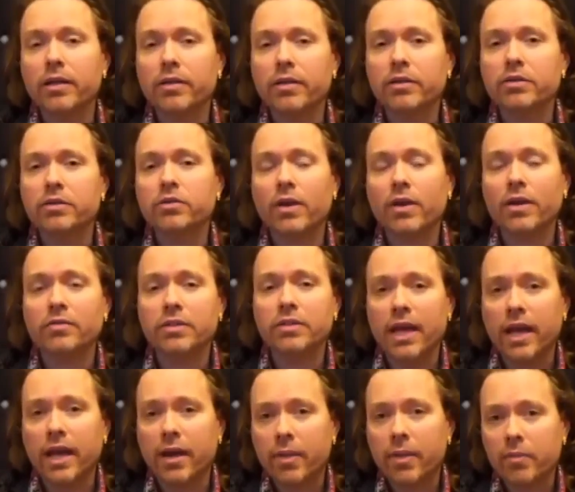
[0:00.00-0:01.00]
This drives
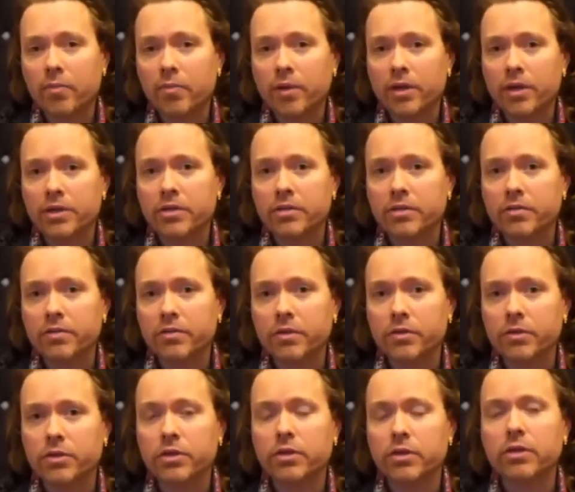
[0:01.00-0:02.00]
down the price of the
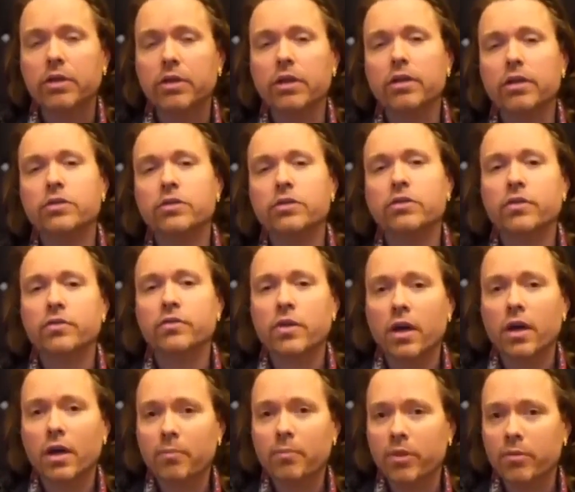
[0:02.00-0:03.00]
future, and this
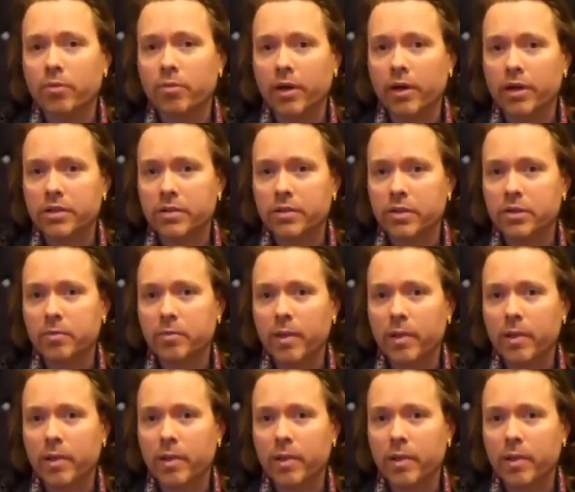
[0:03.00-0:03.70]
drives up the price of the